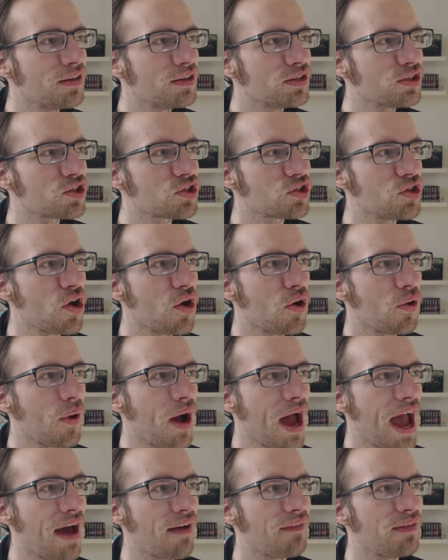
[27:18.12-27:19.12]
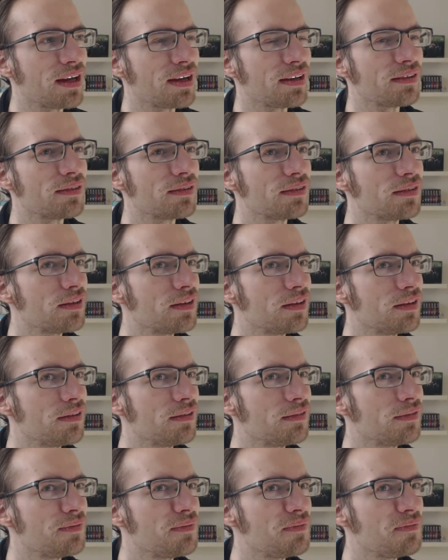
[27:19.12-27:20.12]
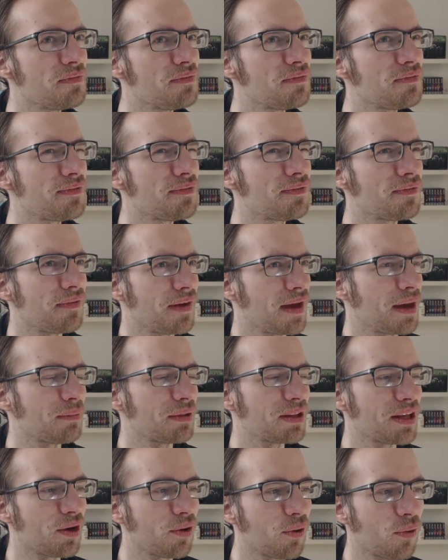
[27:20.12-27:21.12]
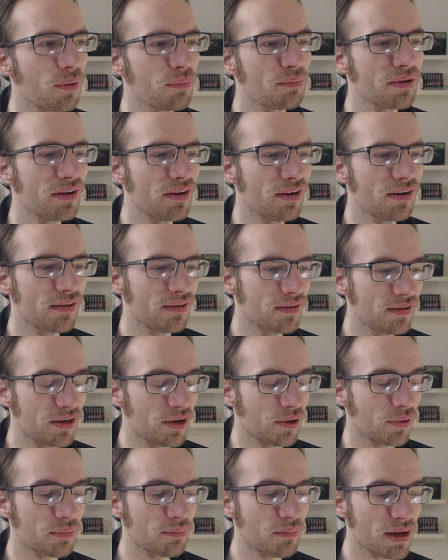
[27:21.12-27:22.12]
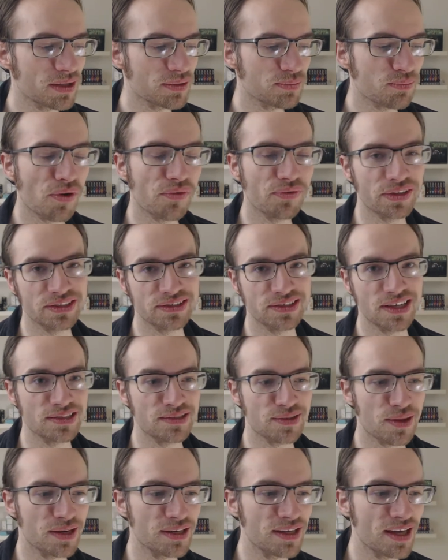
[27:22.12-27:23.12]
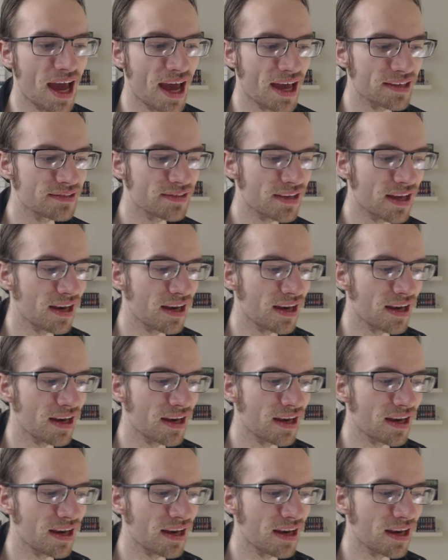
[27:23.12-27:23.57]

Snow having family at all, but you know, it makes perfect sense that he has.